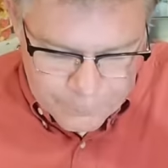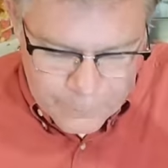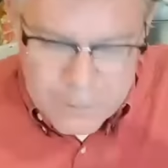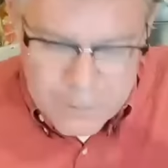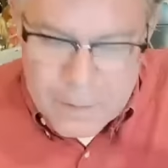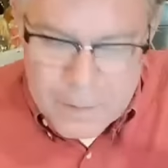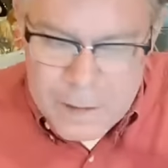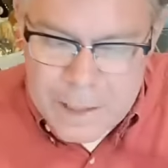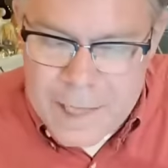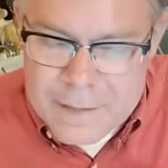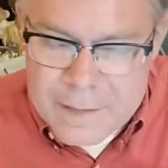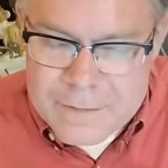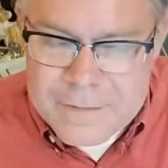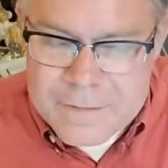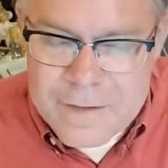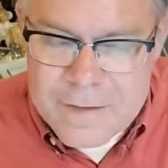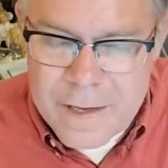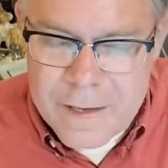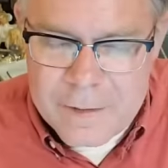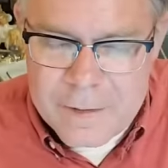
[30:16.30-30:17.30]
Lynette
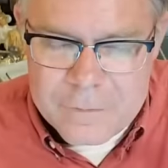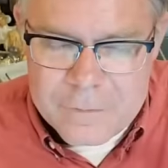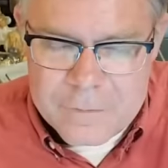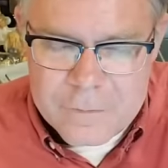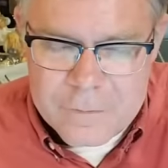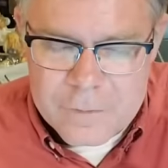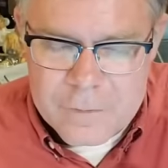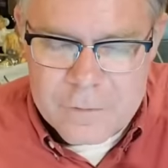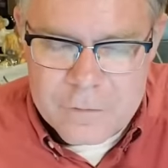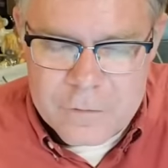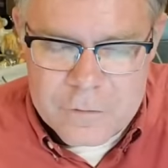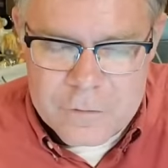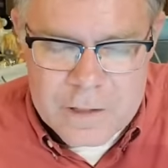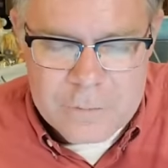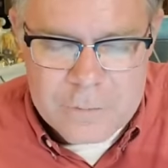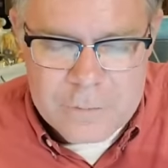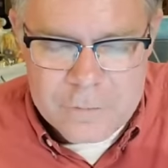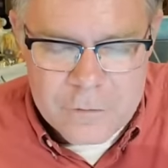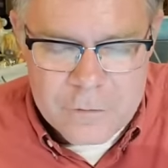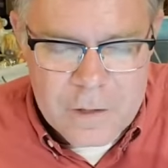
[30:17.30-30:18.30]
says
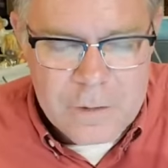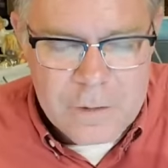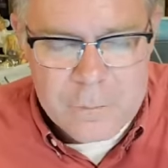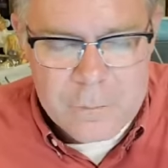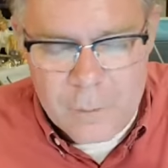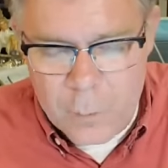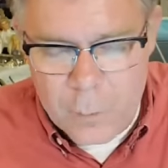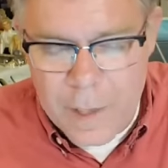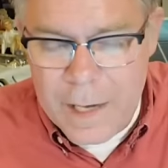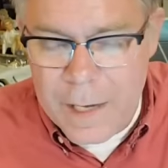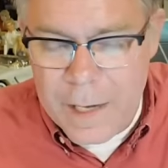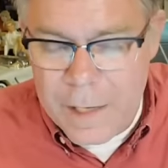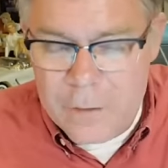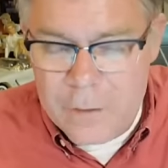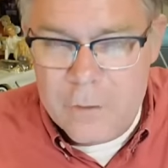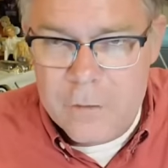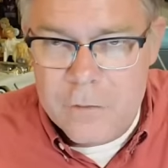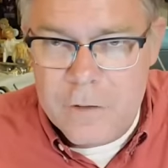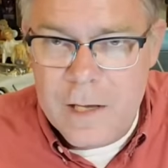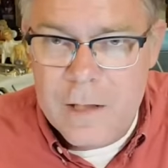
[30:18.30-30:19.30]
she she the way I
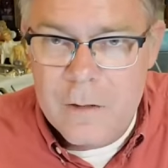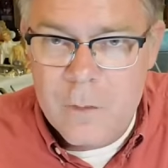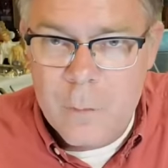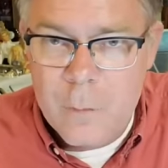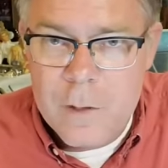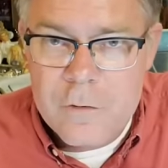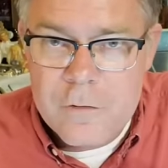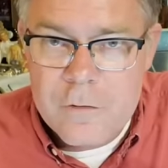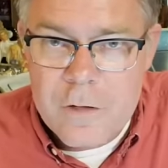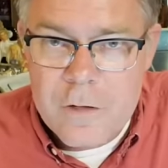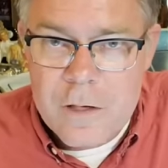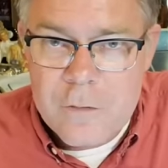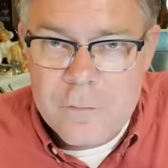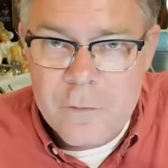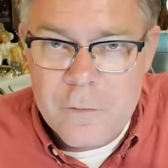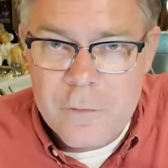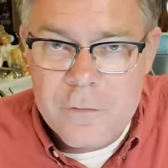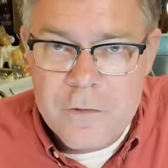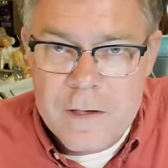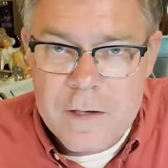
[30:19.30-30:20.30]
understand the way she
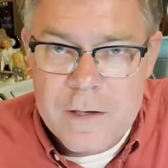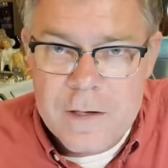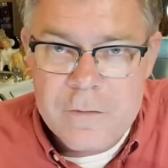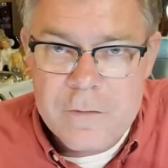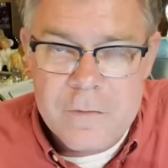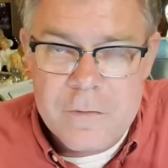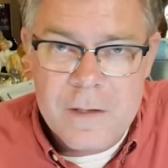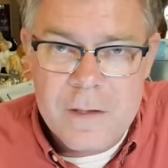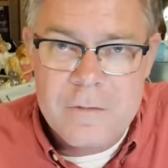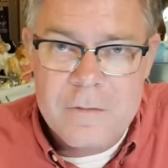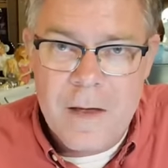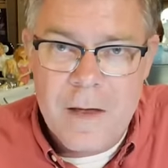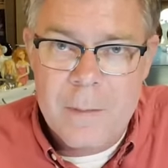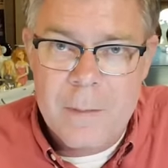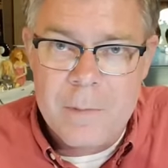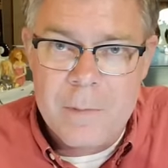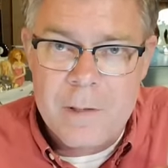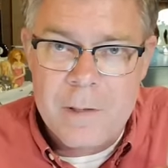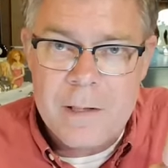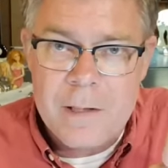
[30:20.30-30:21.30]
foresees things
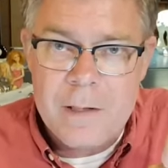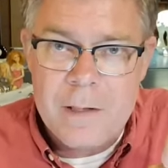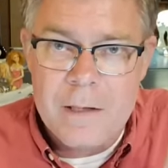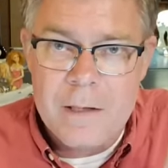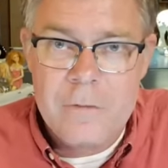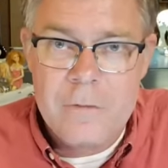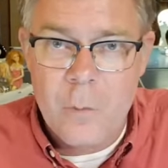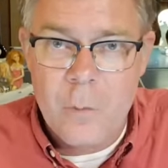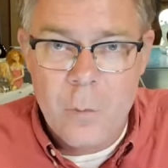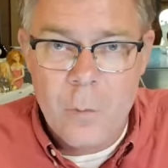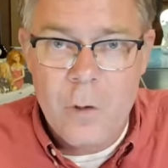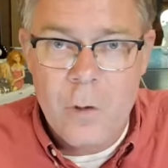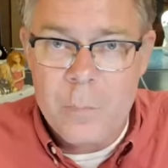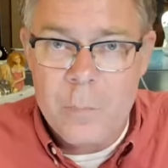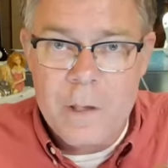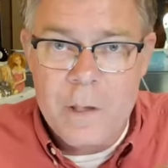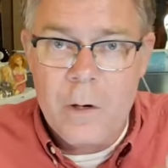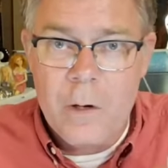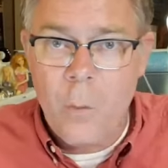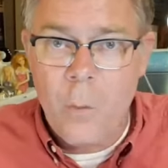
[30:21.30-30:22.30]
happening is it will
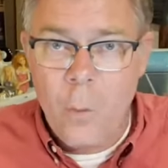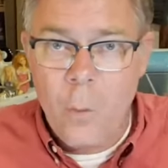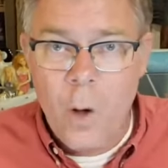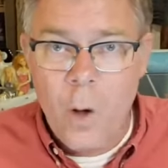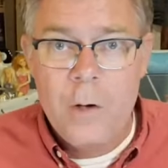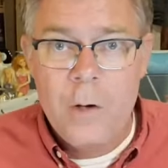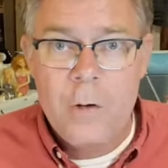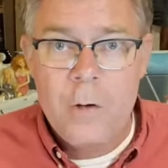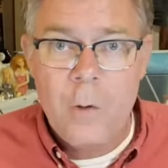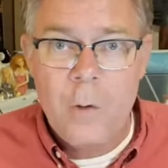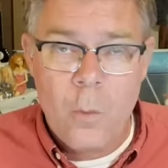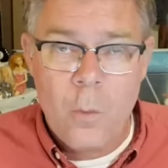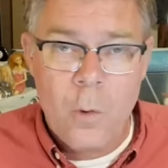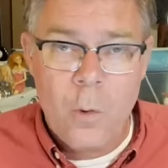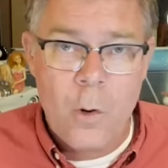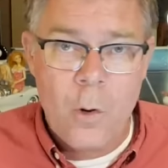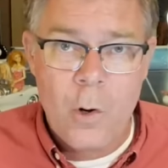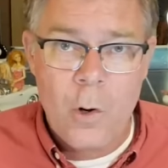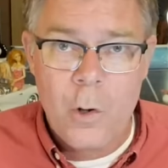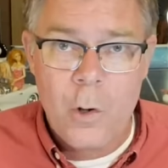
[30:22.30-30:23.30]
be a one
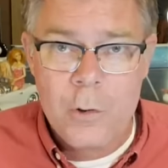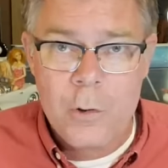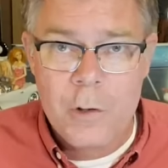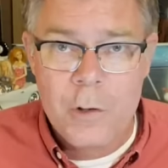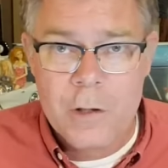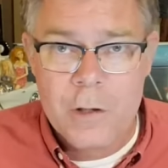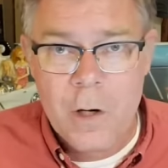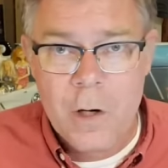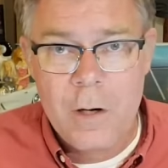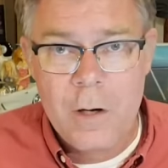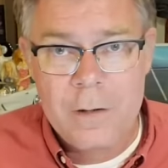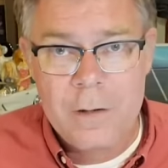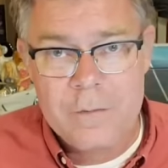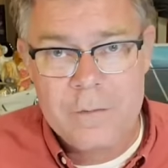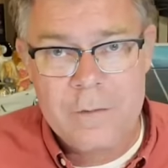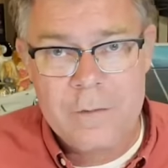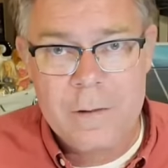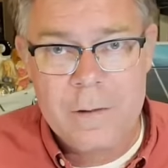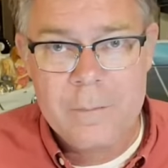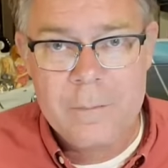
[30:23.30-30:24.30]
world
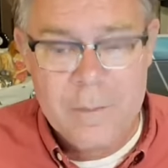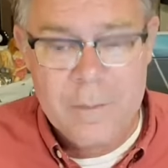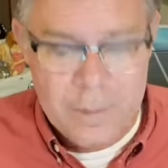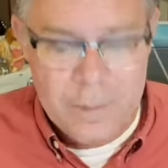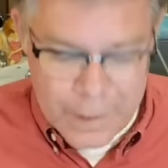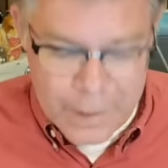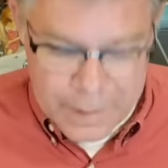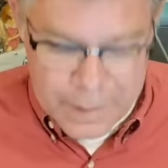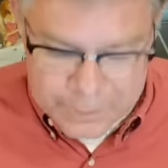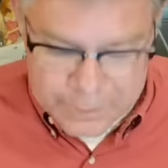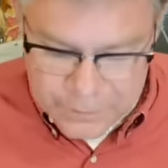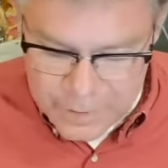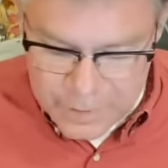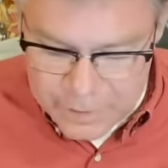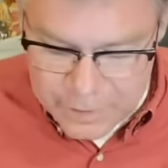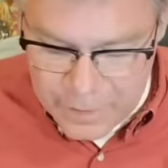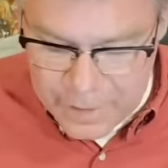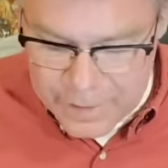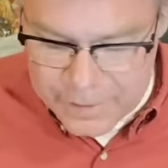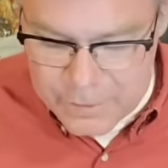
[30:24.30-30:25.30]
currency, right?
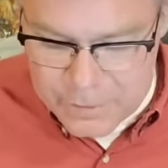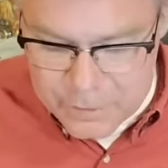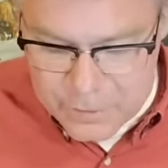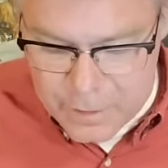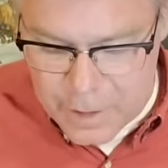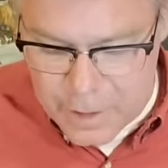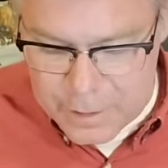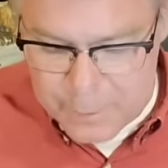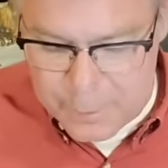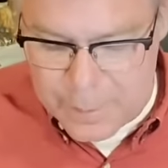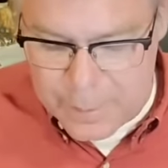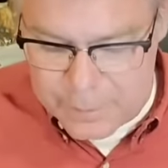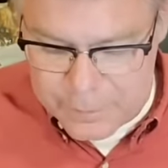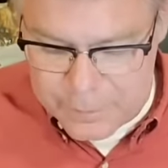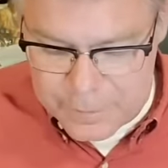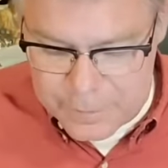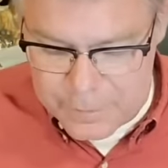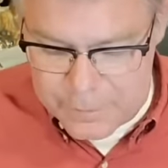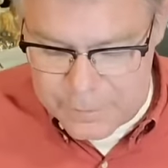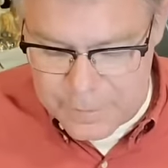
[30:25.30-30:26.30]
They'd like to talk about
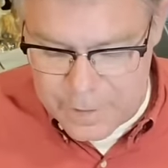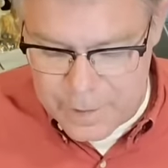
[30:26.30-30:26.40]
these.